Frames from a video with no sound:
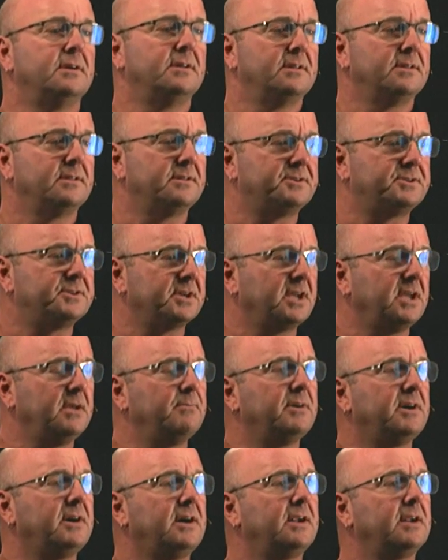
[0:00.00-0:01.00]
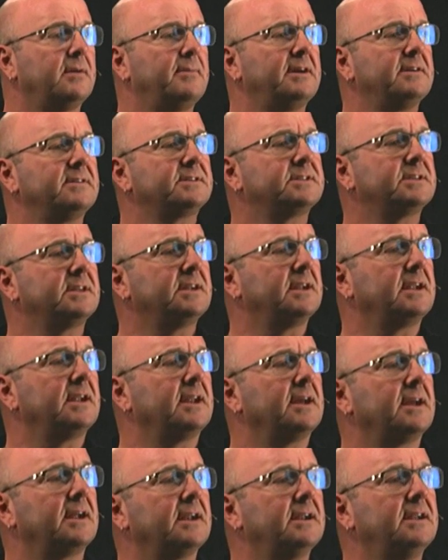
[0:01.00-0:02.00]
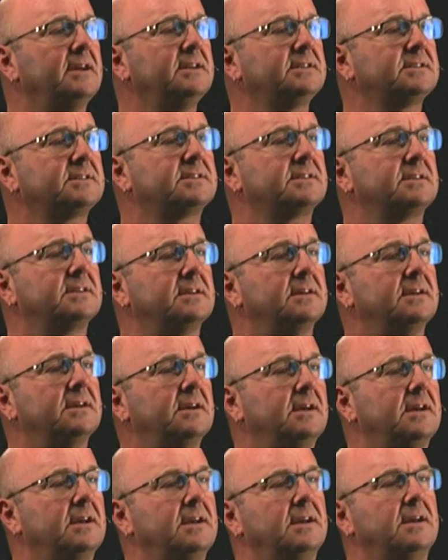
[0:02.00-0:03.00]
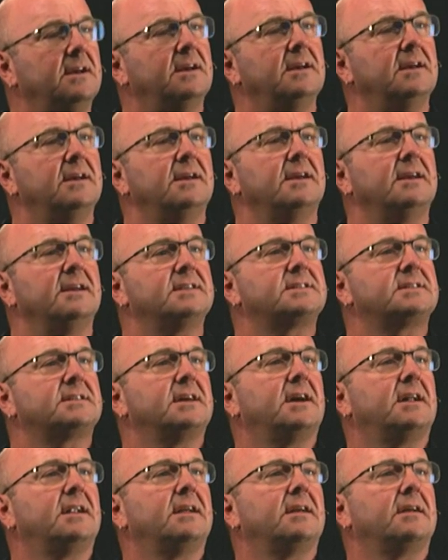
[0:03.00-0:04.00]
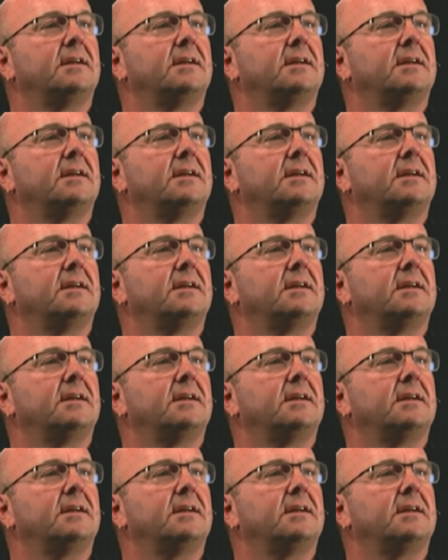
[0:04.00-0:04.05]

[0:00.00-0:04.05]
the tricky part about singly linked lists, is that